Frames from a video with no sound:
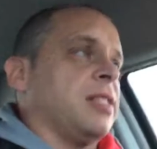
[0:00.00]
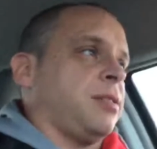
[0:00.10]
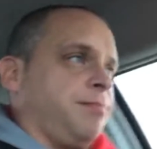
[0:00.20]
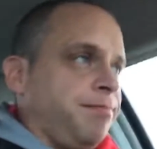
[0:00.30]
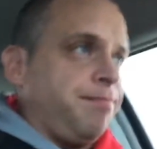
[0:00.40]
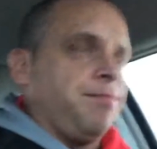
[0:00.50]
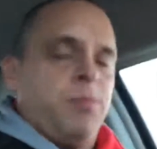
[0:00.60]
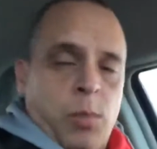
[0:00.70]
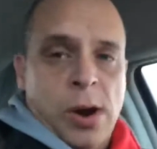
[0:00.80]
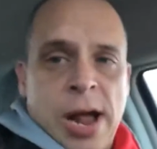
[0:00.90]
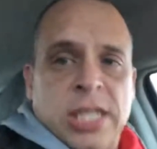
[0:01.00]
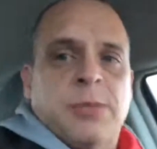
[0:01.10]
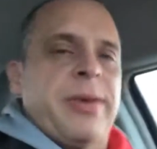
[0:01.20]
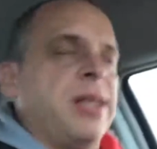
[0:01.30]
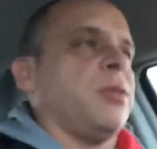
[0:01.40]
some warehouse
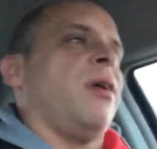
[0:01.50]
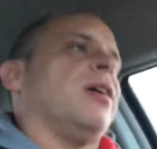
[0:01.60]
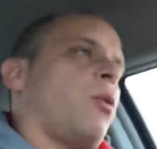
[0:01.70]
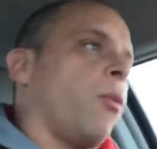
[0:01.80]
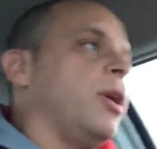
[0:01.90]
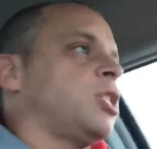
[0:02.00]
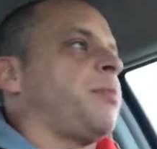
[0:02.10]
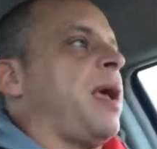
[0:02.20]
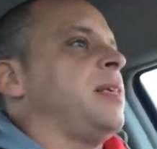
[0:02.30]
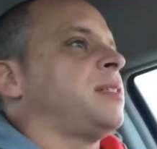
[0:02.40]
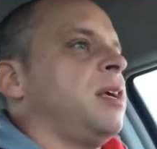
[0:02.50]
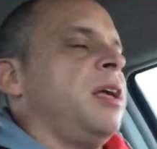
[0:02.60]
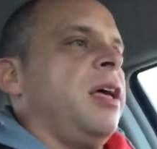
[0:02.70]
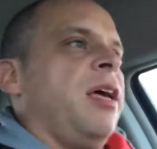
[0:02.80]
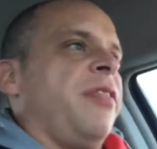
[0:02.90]
space, so I don't have to rent space,
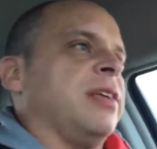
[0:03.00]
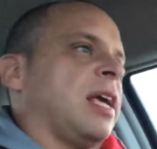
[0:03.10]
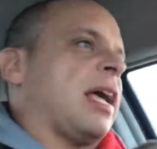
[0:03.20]
things like